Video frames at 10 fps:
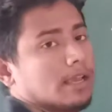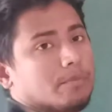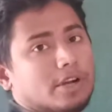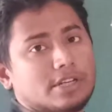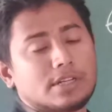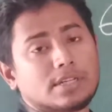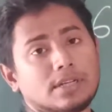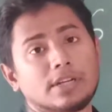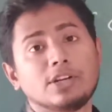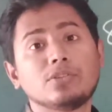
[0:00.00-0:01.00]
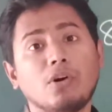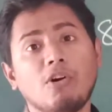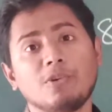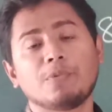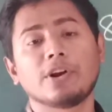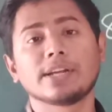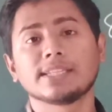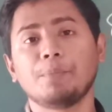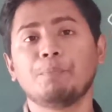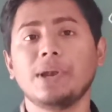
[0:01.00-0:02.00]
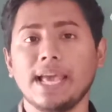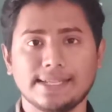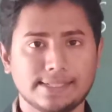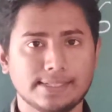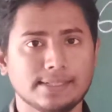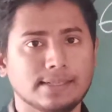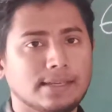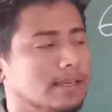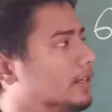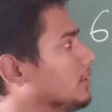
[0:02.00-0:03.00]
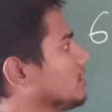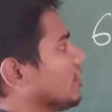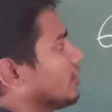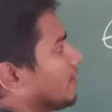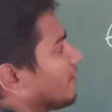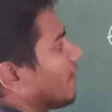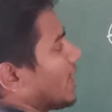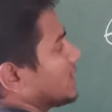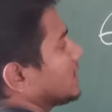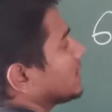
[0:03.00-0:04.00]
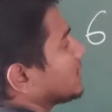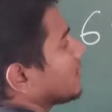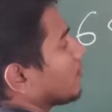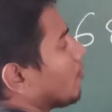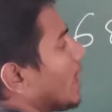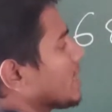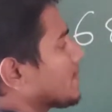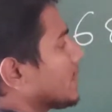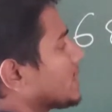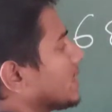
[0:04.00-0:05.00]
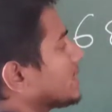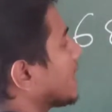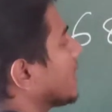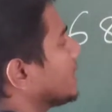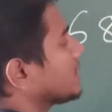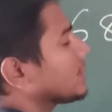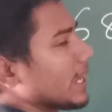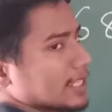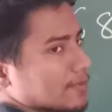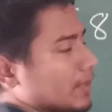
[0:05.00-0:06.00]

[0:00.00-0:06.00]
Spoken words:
But don't forget the place. So first is ones place, then second is tens